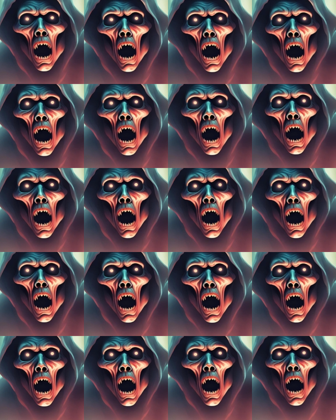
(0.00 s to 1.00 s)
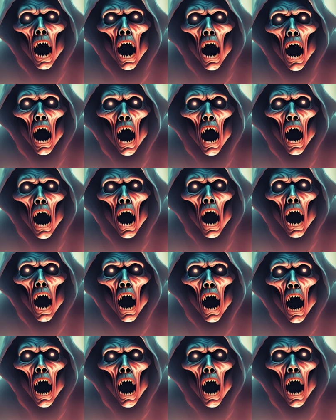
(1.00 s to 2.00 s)
Constance hates me, if that's
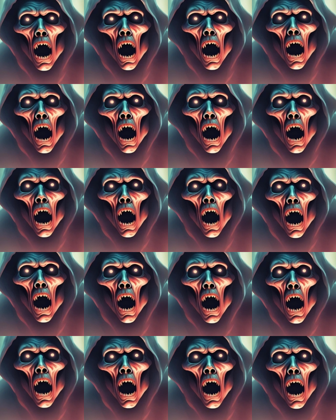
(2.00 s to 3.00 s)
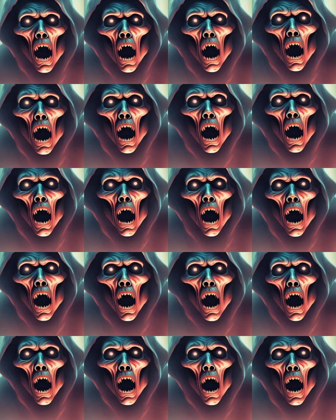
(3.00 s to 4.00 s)
any consolation to you, damn you.
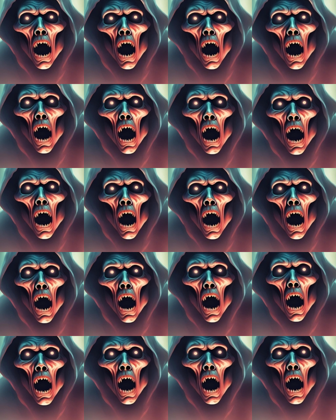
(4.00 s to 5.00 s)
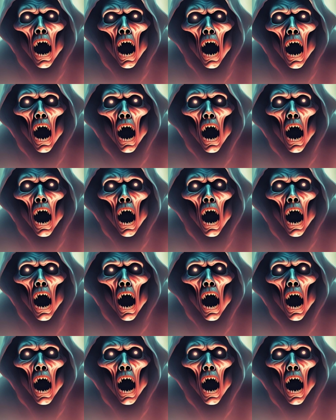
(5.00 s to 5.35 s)
She's strong, too.